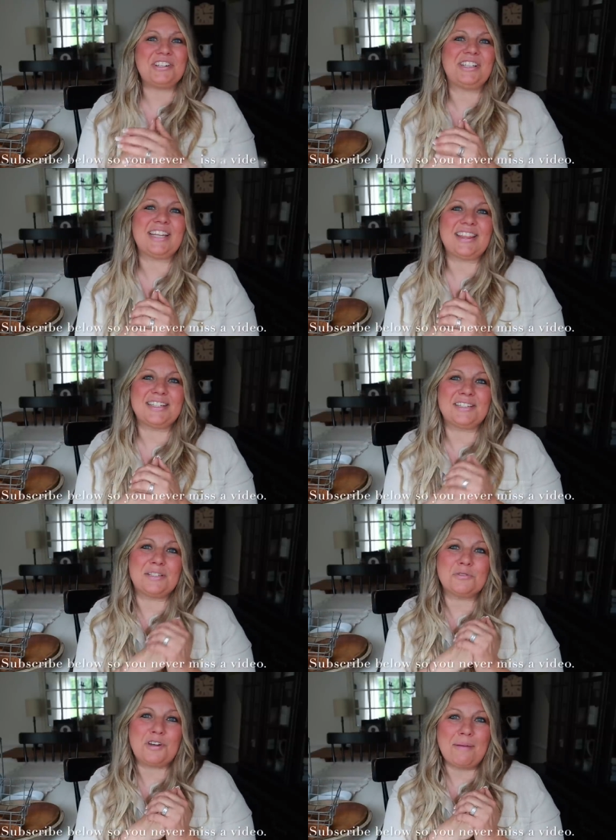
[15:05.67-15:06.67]
click the
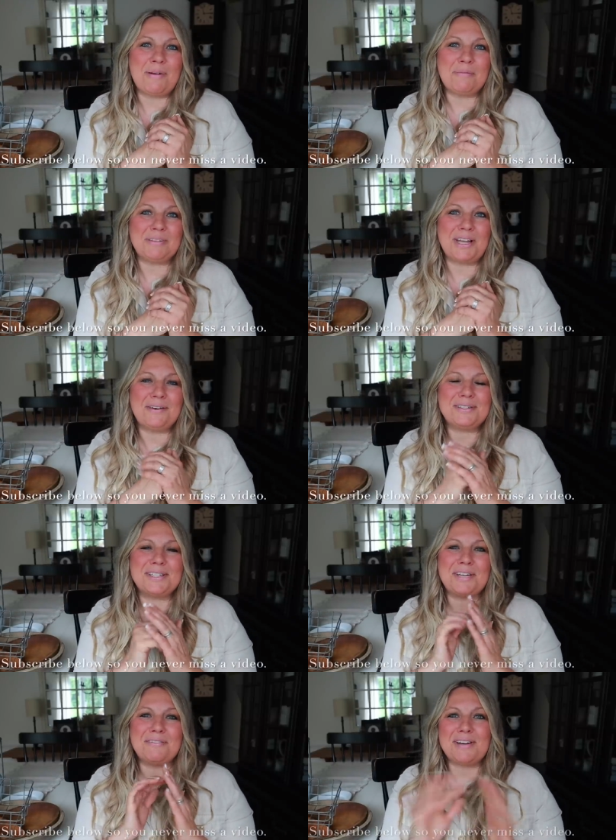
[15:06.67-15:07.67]
subscribe button below so
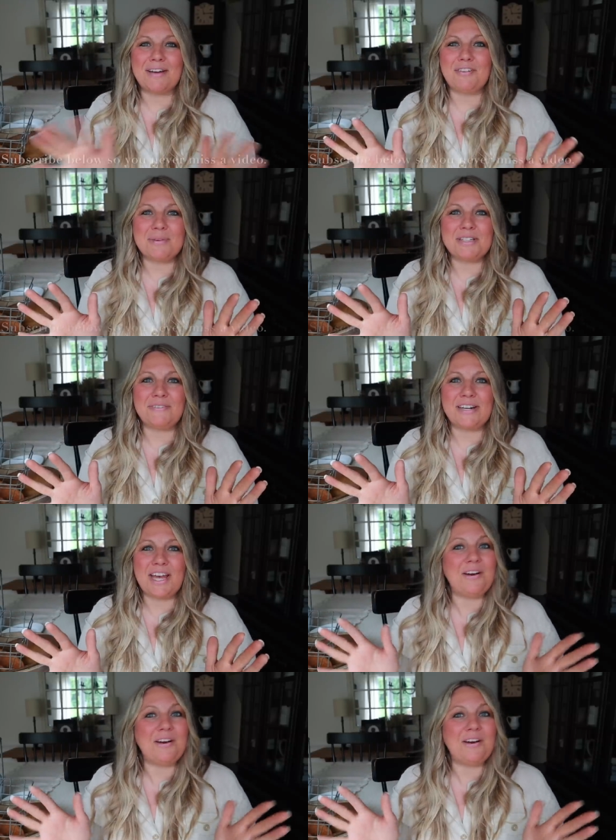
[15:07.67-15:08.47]
you never miss a video.